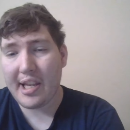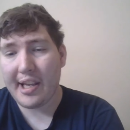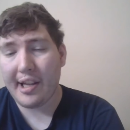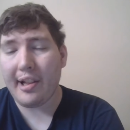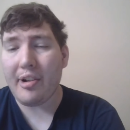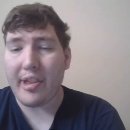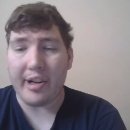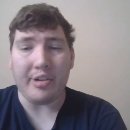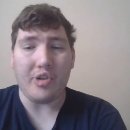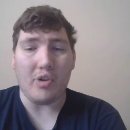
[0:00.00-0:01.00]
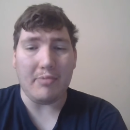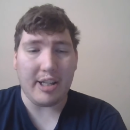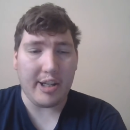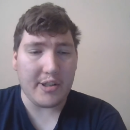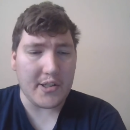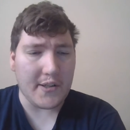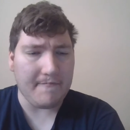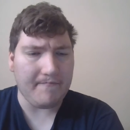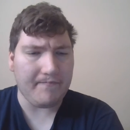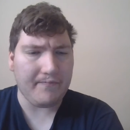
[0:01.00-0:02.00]
Hello there, duplicate.
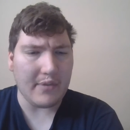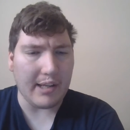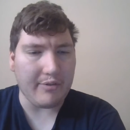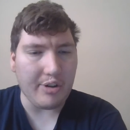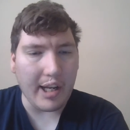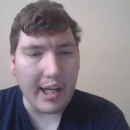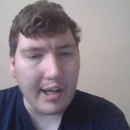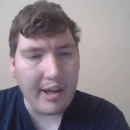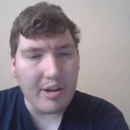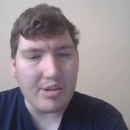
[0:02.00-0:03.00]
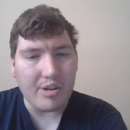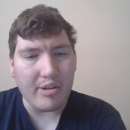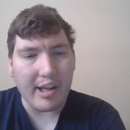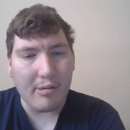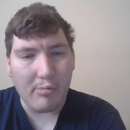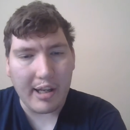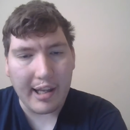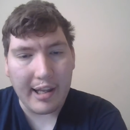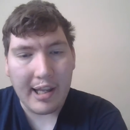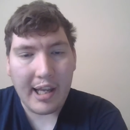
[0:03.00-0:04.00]
I've created you so that
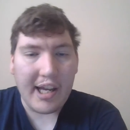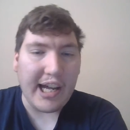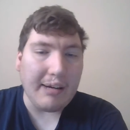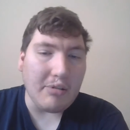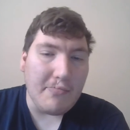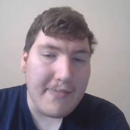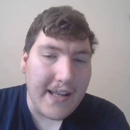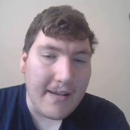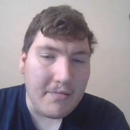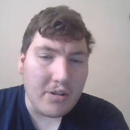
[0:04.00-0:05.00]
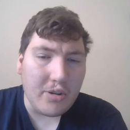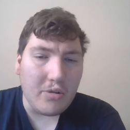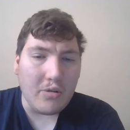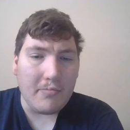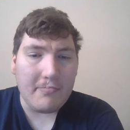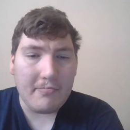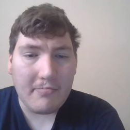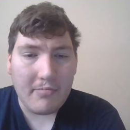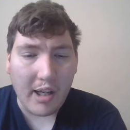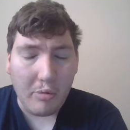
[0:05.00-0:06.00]
way I won't be able to
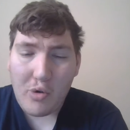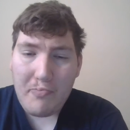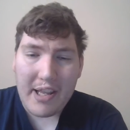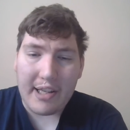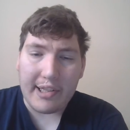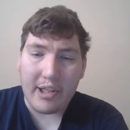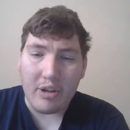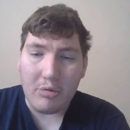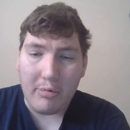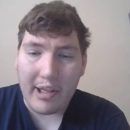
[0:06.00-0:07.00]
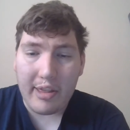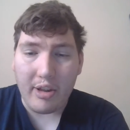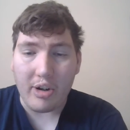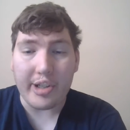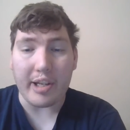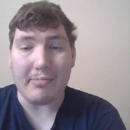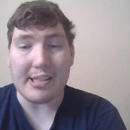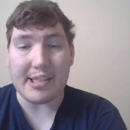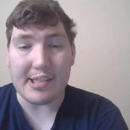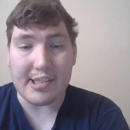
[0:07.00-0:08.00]
I won't be alone with
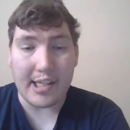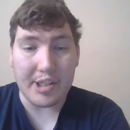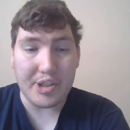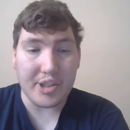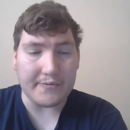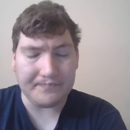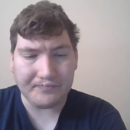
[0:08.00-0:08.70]
arguments and such.